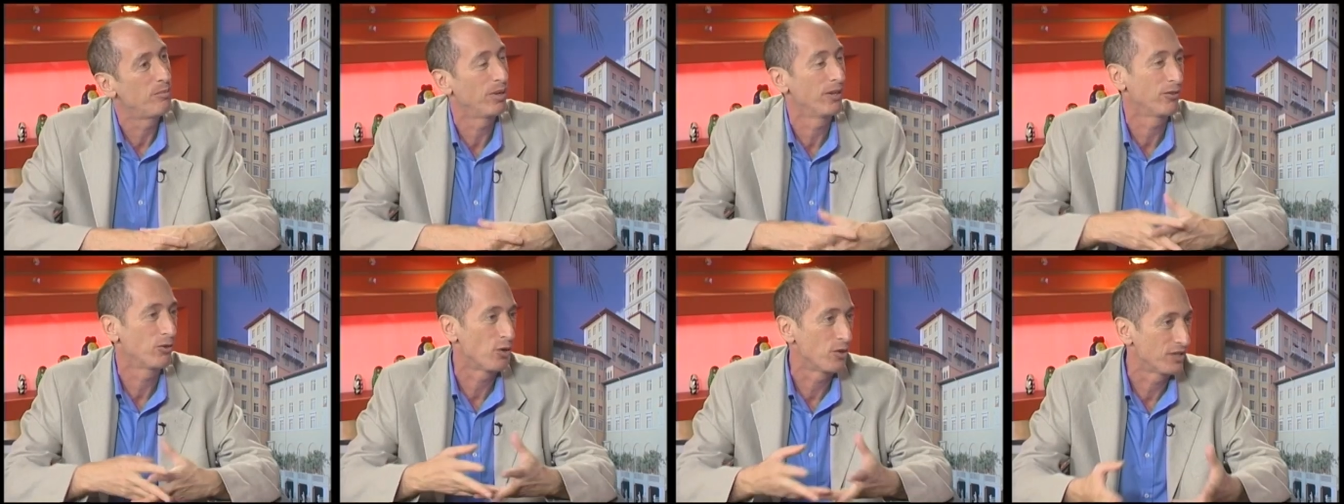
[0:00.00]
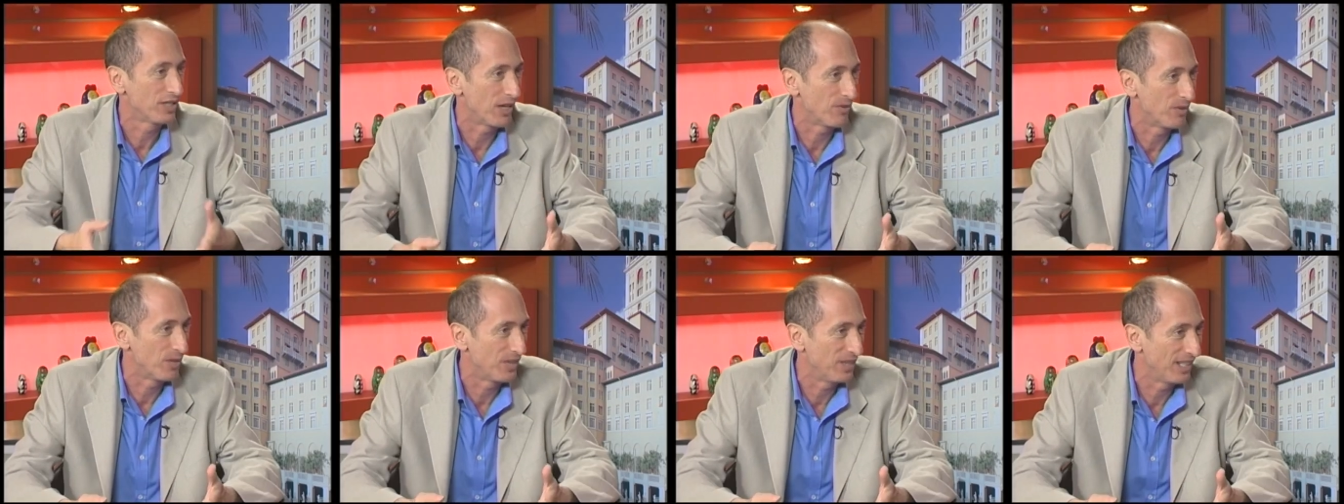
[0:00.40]
but of course
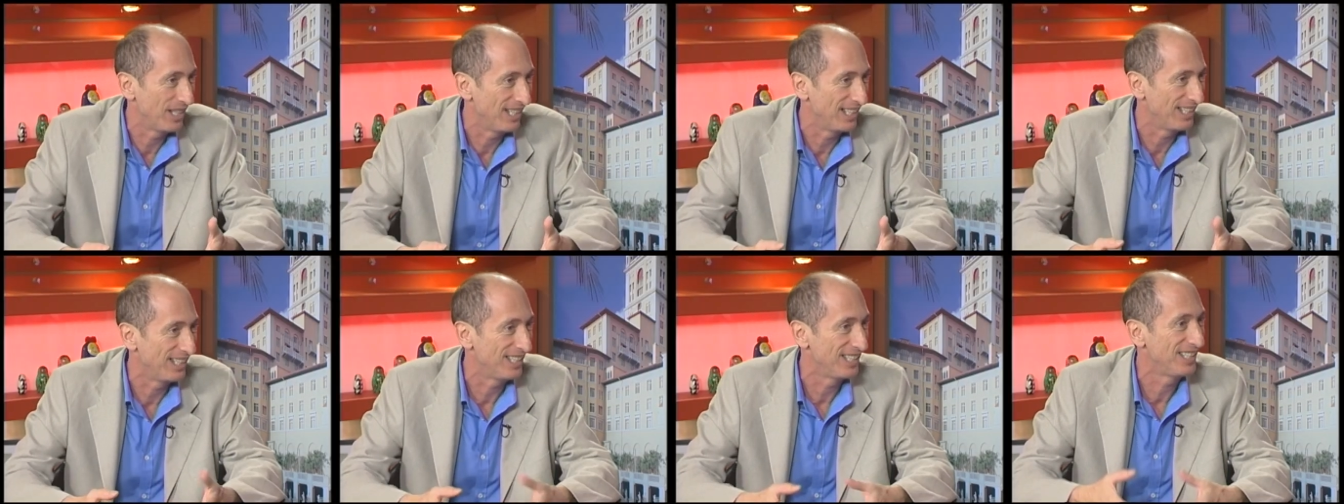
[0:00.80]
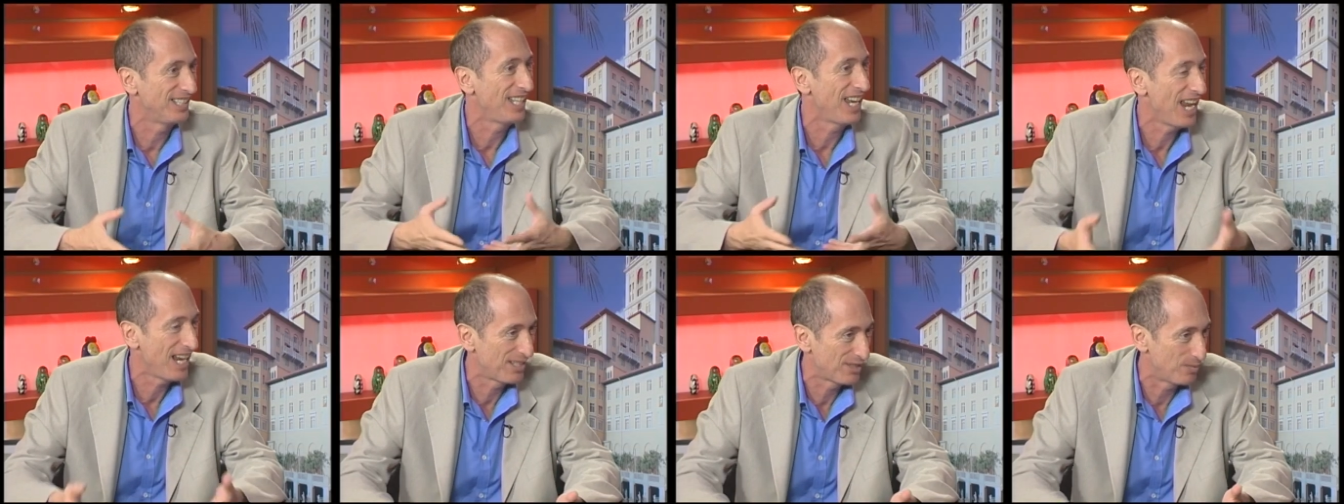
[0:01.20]
everything
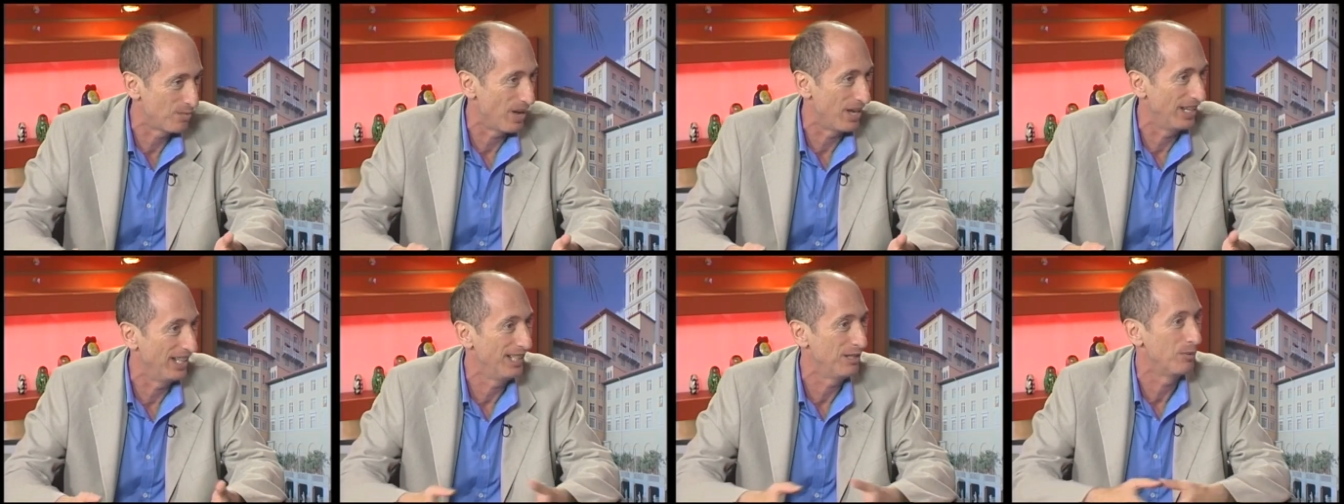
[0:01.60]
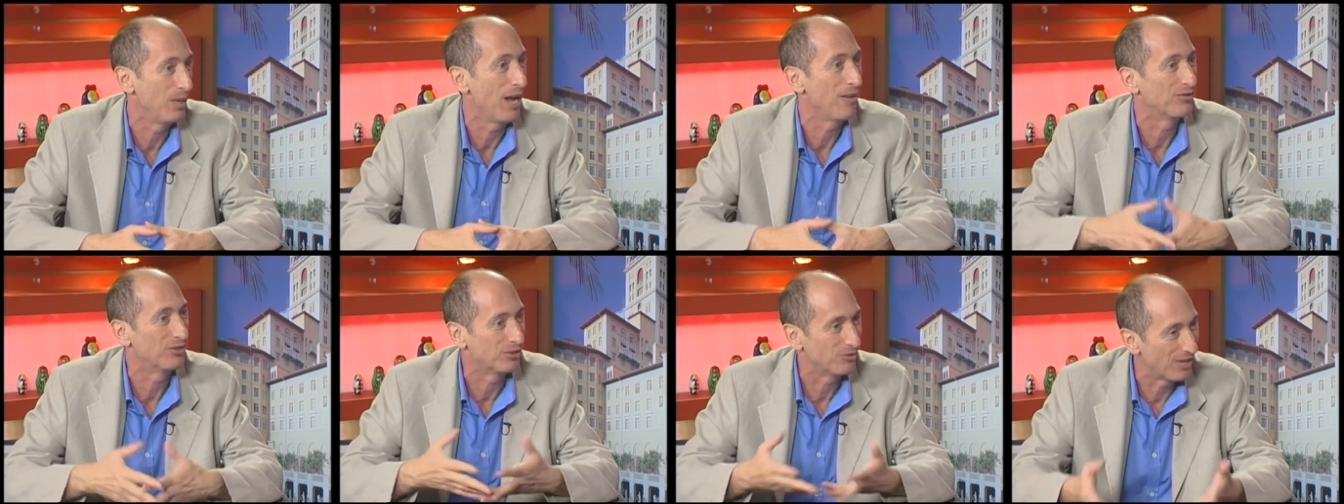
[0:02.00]
takes money, and we
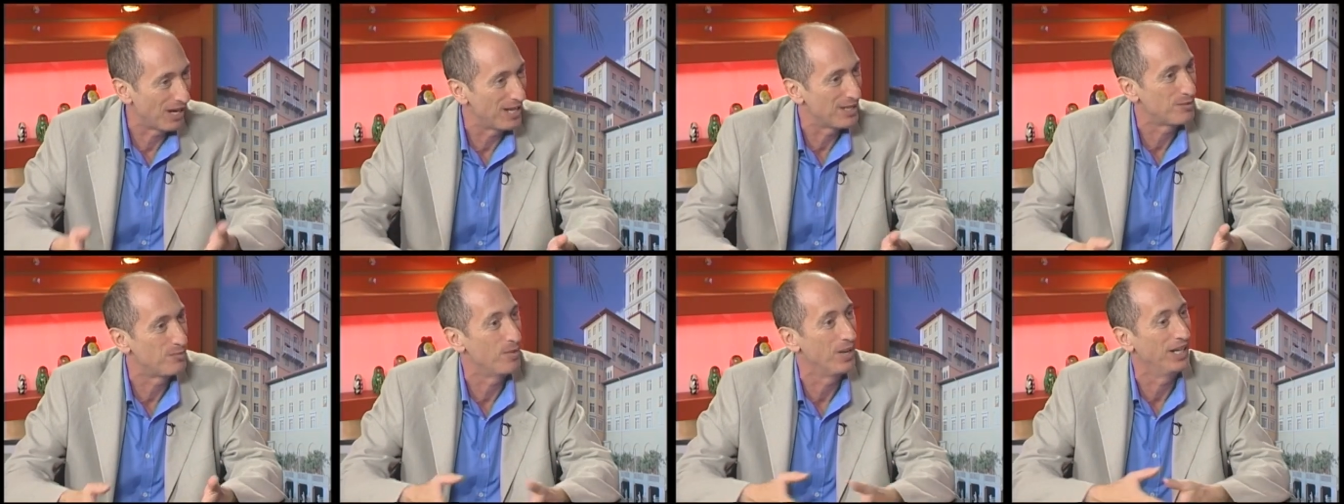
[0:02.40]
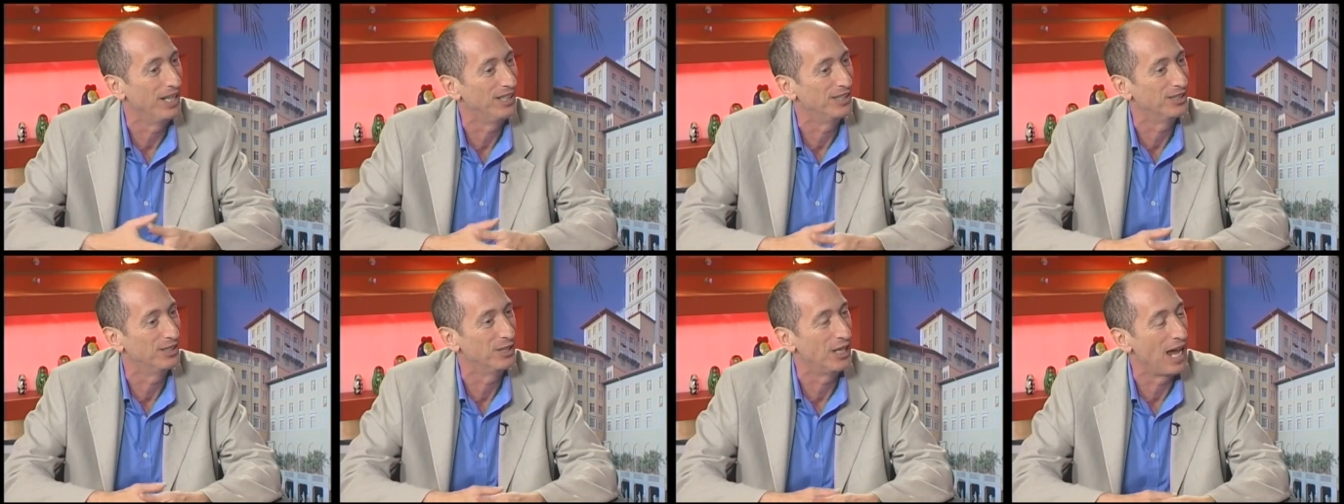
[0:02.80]
have to raise money
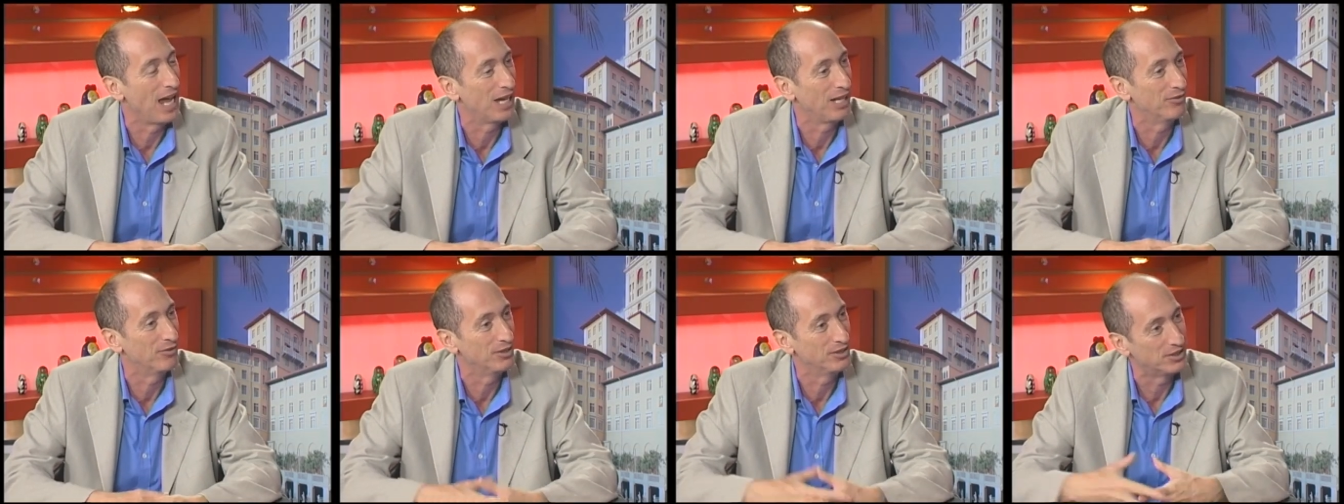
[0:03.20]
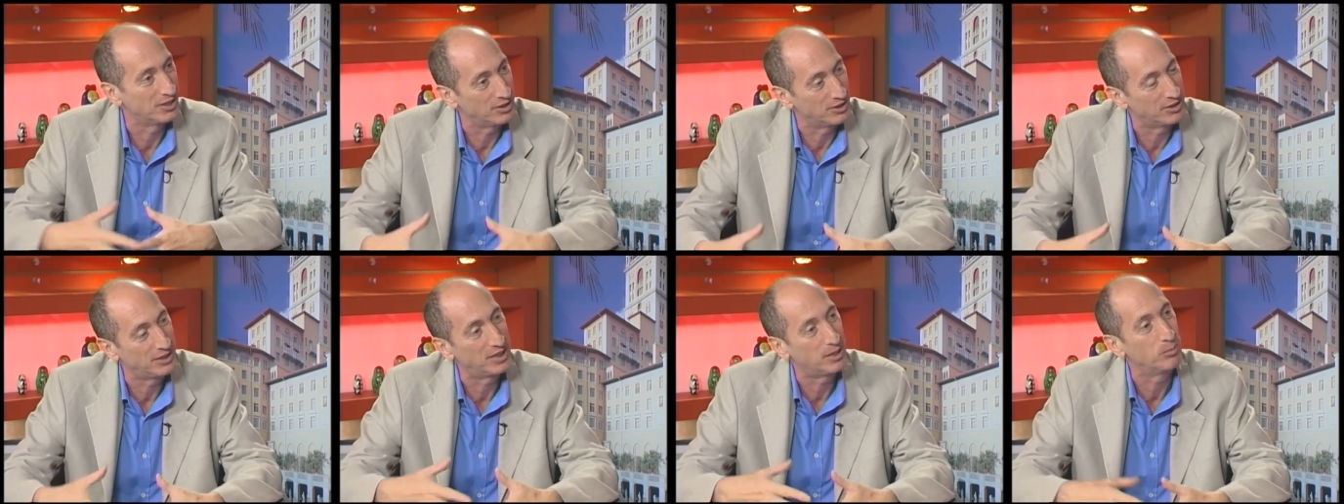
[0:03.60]
to even
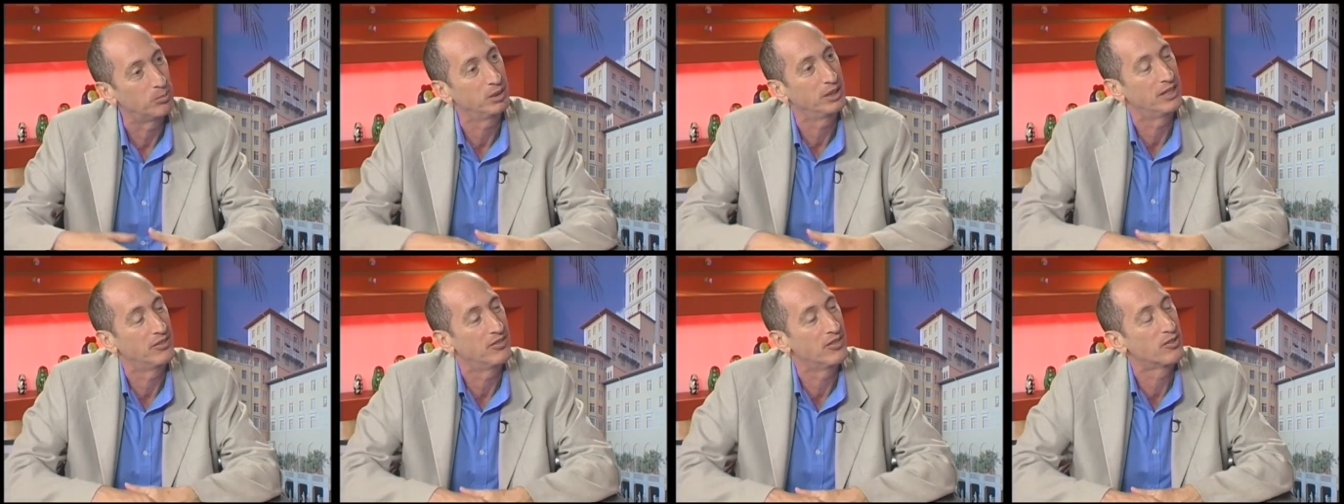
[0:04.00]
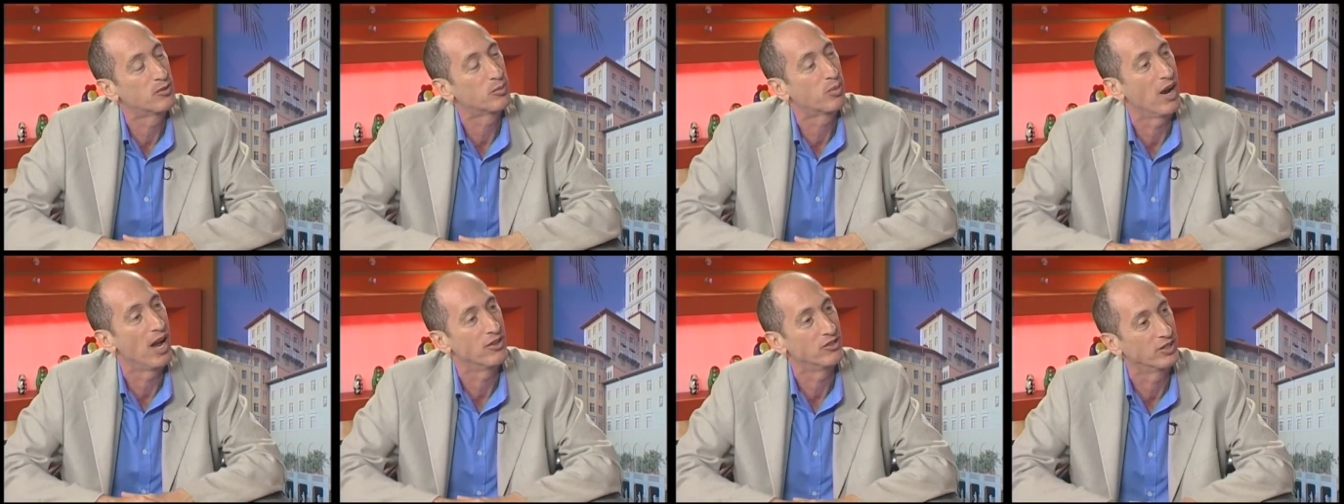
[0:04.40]
to complete this
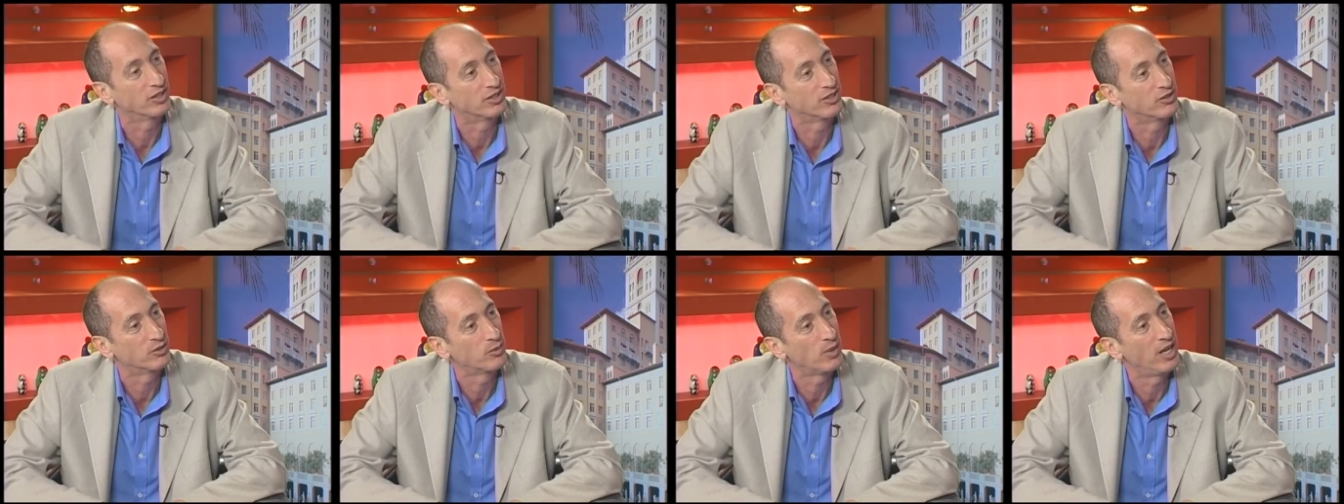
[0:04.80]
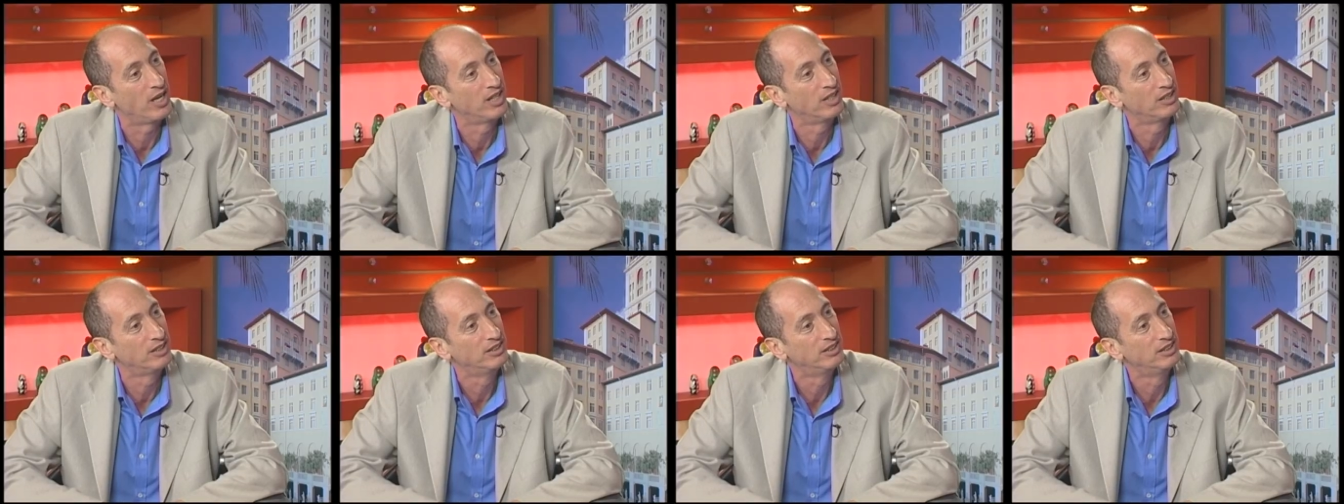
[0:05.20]
project as
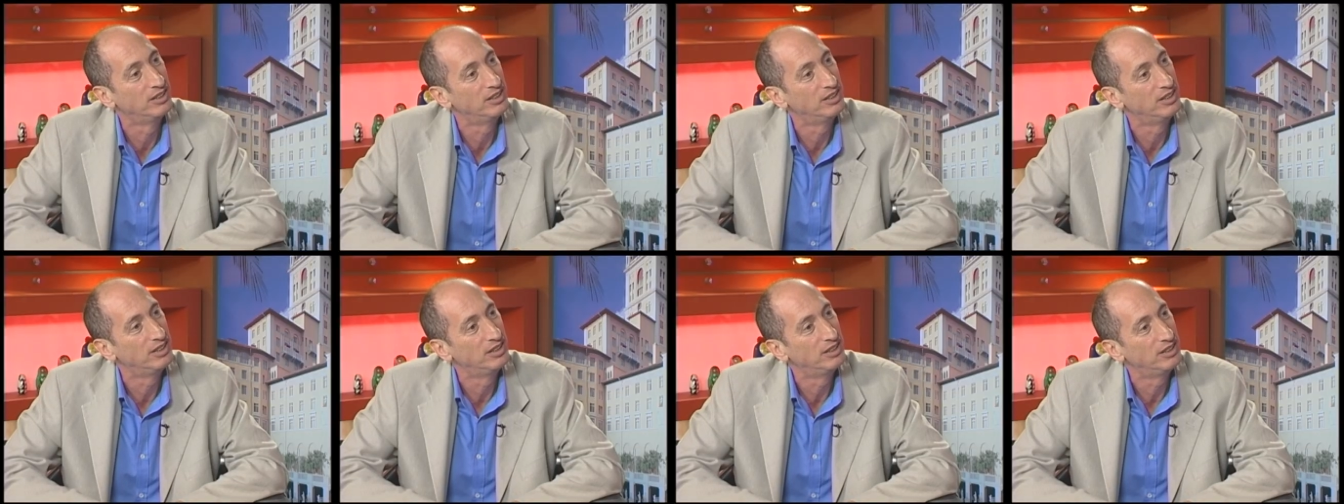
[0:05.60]
well. So this